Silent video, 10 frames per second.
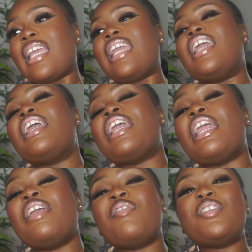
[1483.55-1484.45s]

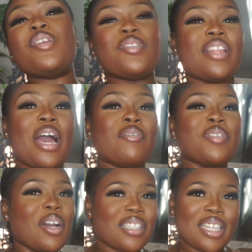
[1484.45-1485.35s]
even those that have
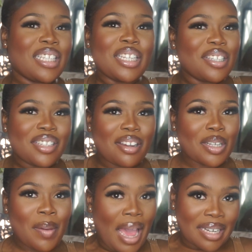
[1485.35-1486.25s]
ducked, that didn't duck
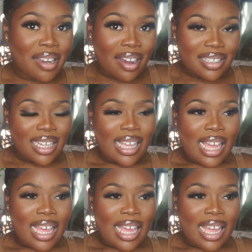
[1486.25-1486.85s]
the way I ducked.